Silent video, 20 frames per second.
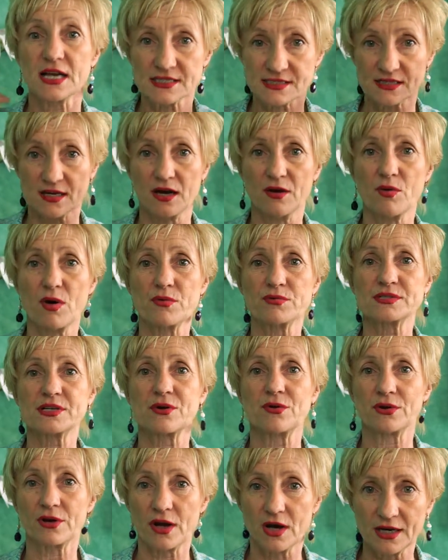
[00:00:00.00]
I saw what was
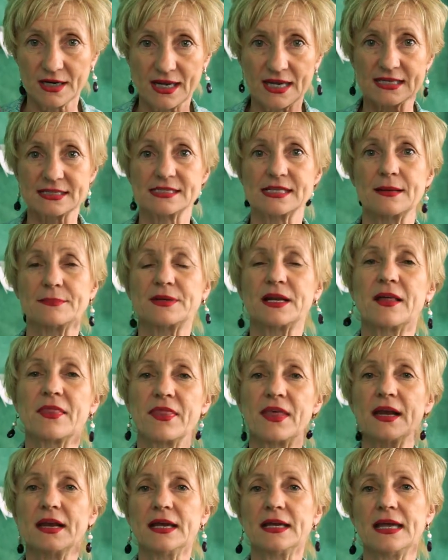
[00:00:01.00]
going on, I accepted it, and
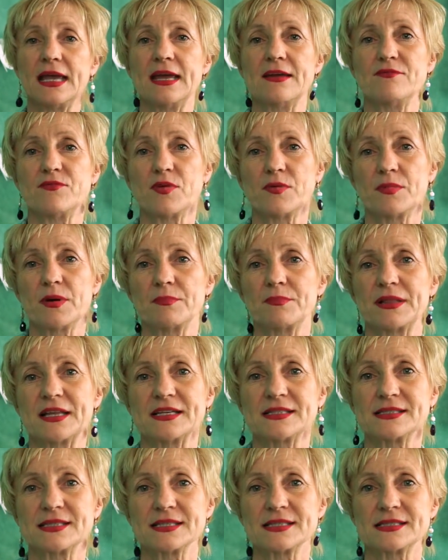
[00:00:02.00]
then I came from a
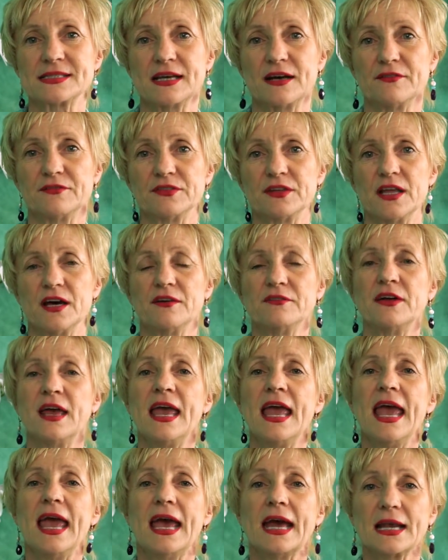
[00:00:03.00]
place of self-love
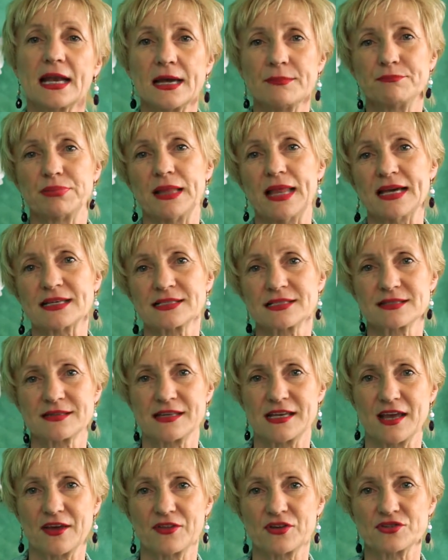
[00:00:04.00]
and I blessed
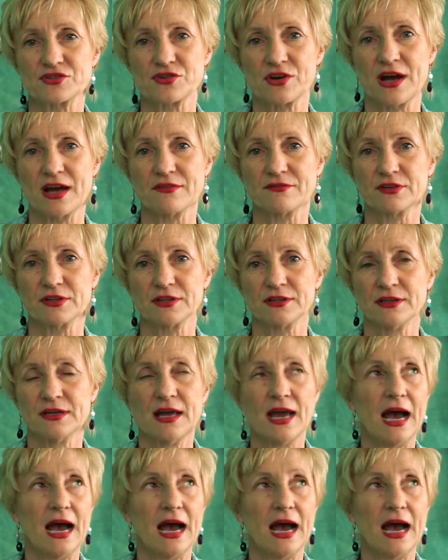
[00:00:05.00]
the other driver.